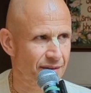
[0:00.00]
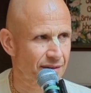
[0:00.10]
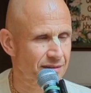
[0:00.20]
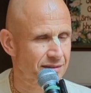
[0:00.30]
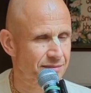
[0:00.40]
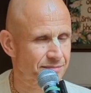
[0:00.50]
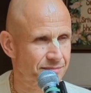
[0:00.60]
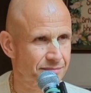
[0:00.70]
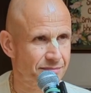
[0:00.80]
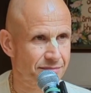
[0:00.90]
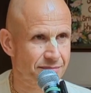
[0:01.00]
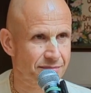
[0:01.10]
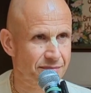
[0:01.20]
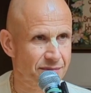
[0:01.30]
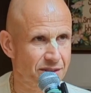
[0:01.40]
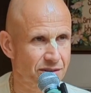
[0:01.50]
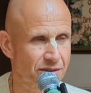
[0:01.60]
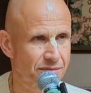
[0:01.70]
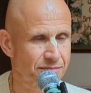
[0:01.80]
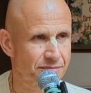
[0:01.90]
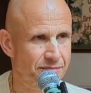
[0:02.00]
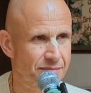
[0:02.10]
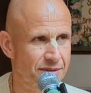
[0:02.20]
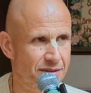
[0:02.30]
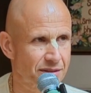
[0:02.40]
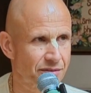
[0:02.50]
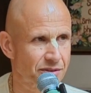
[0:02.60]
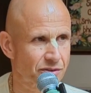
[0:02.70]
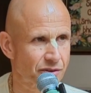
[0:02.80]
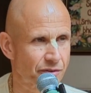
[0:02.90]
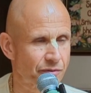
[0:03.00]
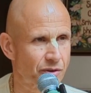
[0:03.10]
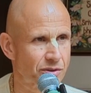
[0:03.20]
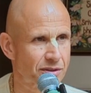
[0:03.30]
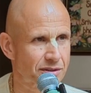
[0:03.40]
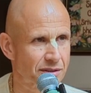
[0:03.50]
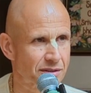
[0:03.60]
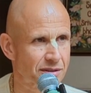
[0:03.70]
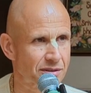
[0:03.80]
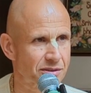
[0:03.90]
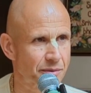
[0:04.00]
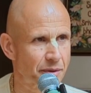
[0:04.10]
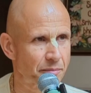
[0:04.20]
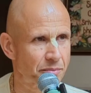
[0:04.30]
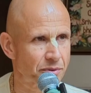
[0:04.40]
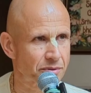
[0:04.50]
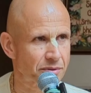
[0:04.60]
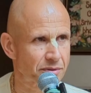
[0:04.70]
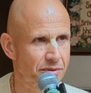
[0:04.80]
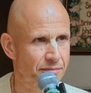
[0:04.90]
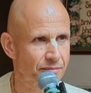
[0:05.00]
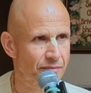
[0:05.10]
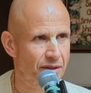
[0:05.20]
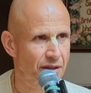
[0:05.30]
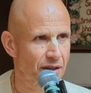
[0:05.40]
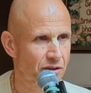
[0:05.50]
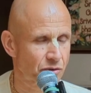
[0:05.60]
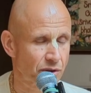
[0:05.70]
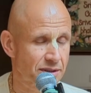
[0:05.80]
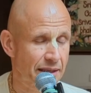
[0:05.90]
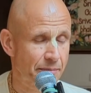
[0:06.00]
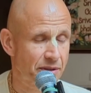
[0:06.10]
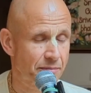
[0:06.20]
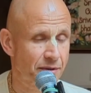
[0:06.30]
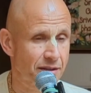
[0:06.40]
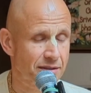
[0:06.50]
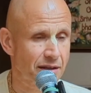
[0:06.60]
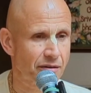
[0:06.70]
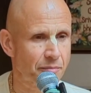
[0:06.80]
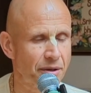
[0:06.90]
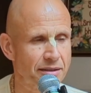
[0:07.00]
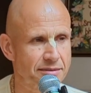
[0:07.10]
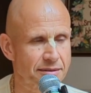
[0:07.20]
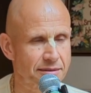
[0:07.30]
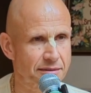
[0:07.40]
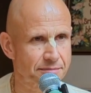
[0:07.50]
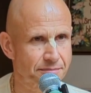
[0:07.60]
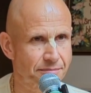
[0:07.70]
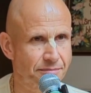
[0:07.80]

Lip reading: Yes. So service of the devotees is extremely important. To accept them as our masters.